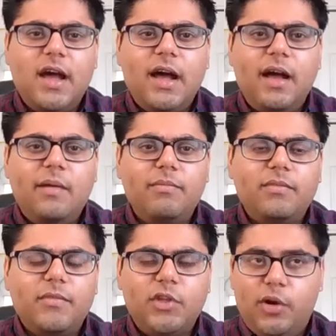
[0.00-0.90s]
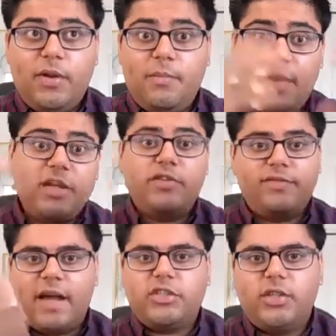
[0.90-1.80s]
in a major
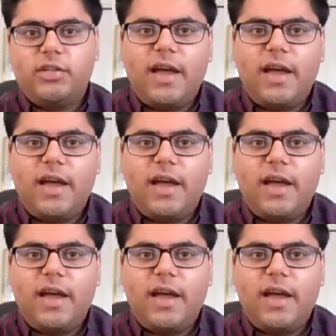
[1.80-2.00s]
fashion.